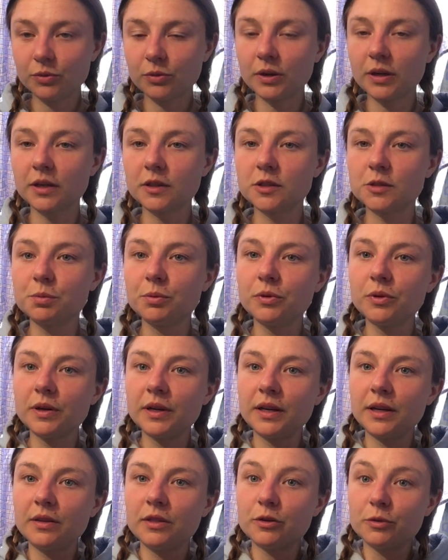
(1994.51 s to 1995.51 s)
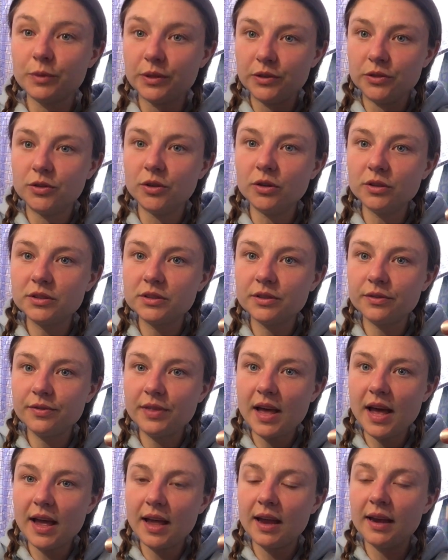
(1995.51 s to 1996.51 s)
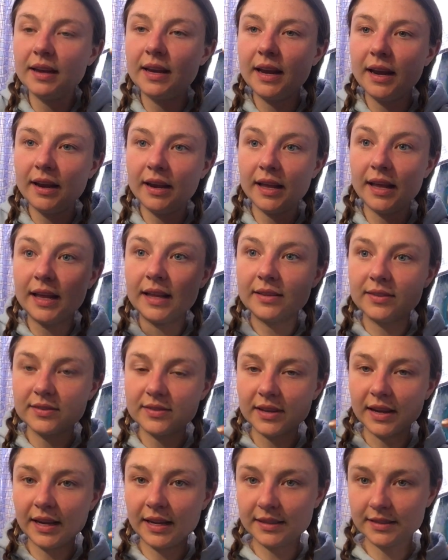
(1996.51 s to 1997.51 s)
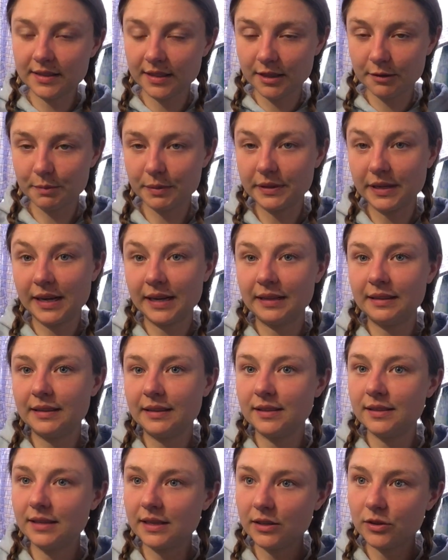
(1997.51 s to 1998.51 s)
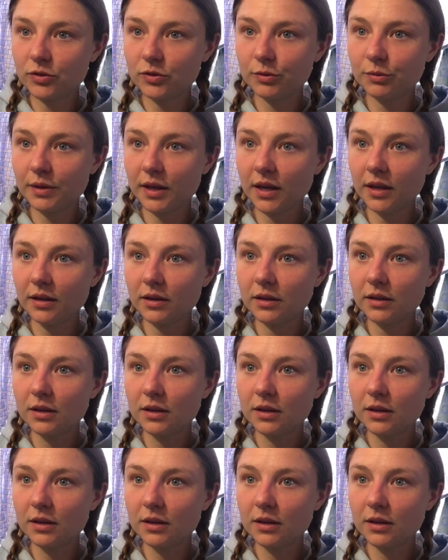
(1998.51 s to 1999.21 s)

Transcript: We're exploring the results of that and gaining insight into the behind the scenes from that.